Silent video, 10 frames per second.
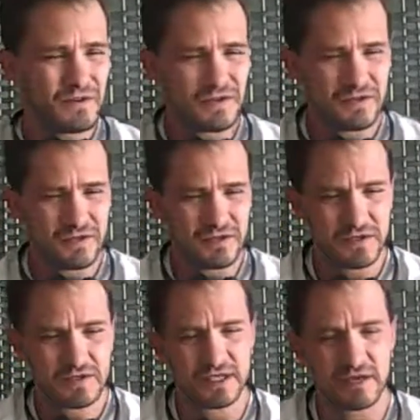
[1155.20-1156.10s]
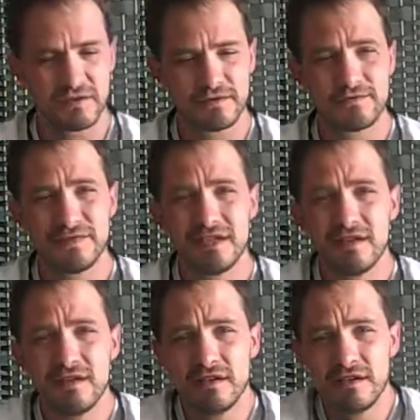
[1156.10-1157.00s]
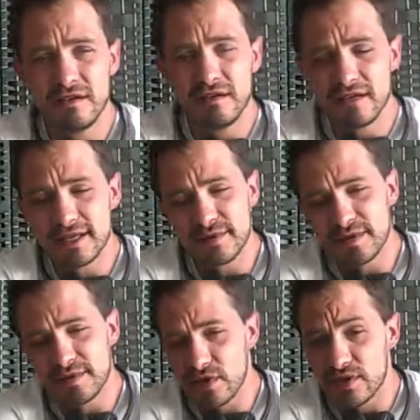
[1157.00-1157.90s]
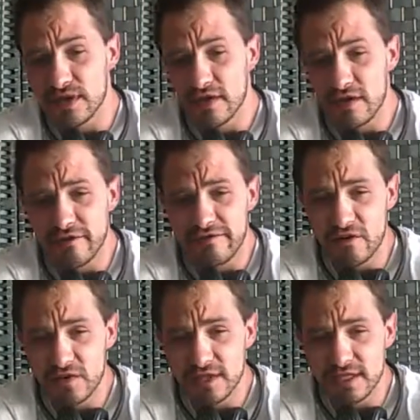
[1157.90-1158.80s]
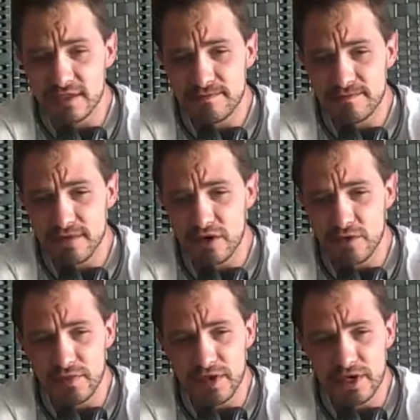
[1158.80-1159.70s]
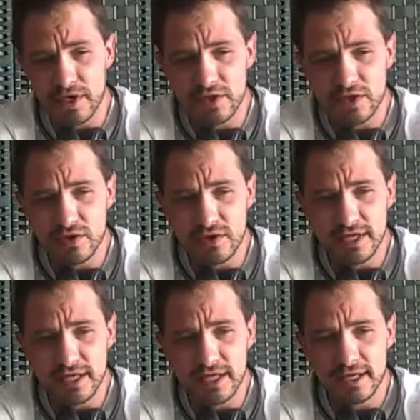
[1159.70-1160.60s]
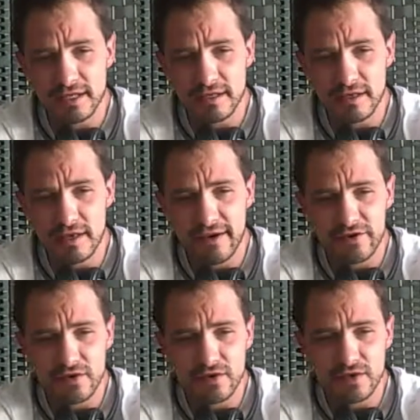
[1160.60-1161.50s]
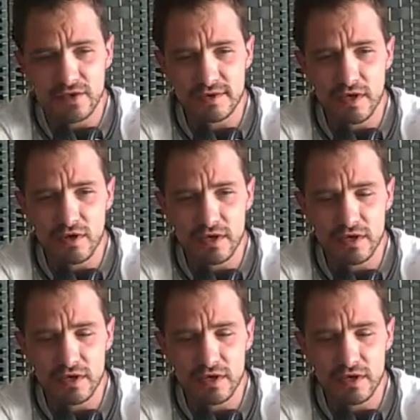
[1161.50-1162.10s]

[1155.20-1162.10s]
So, that's some smoke to think on, folks. I hope that you enjoyed today's afternoon smoke.